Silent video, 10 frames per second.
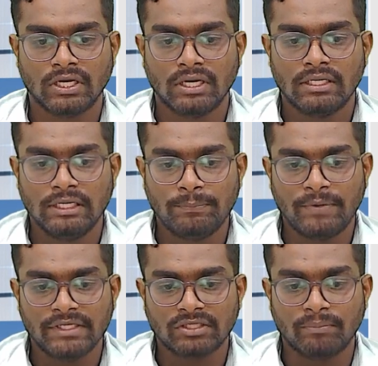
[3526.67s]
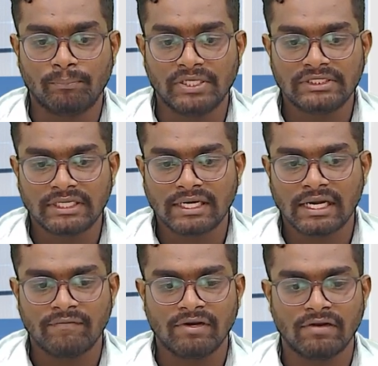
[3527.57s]
depends on budgeted
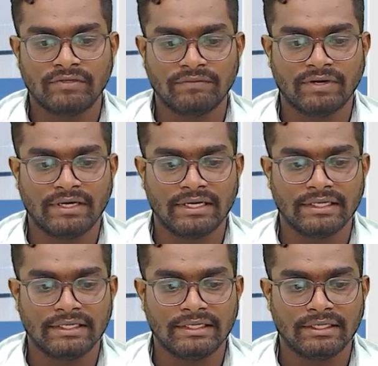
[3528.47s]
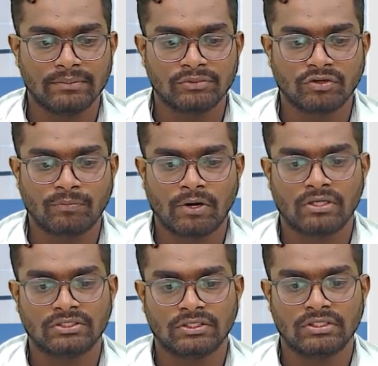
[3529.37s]
level of inventory in terms of
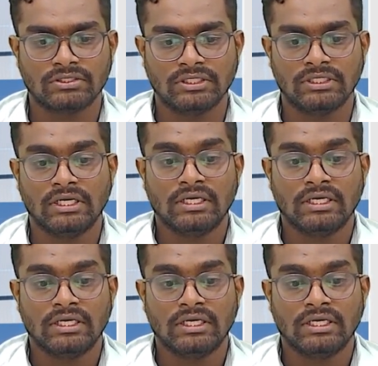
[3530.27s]
production or sale.